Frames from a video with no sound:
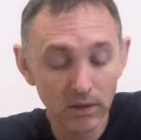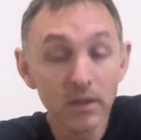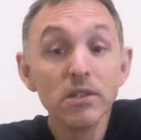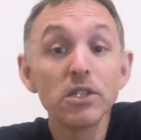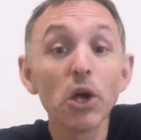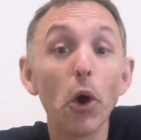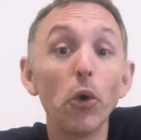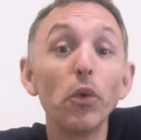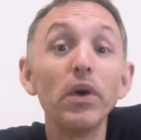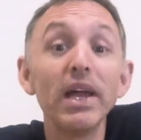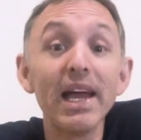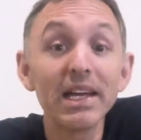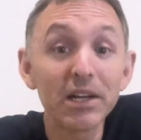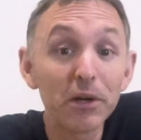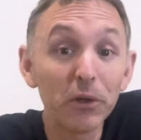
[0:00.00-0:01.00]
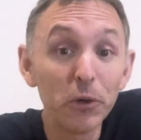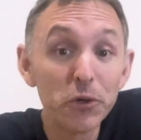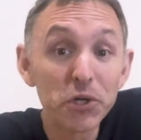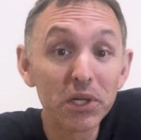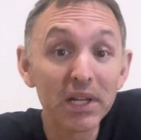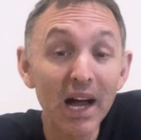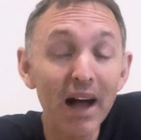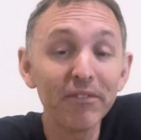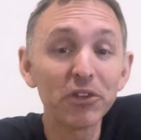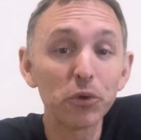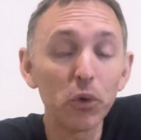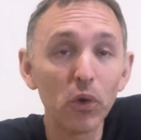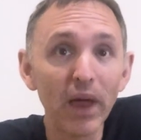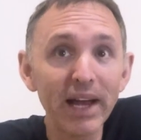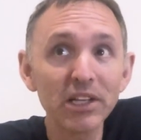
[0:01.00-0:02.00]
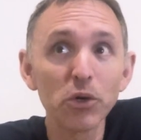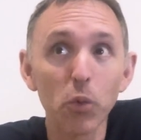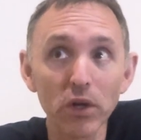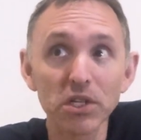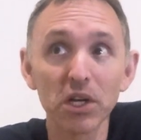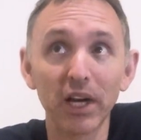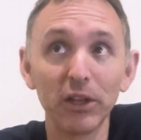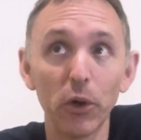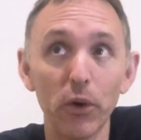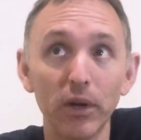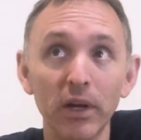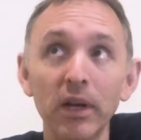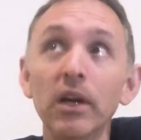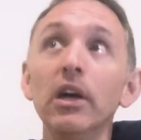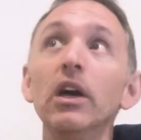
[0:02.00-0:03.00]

So, in conclusion, after all that, what did I learn?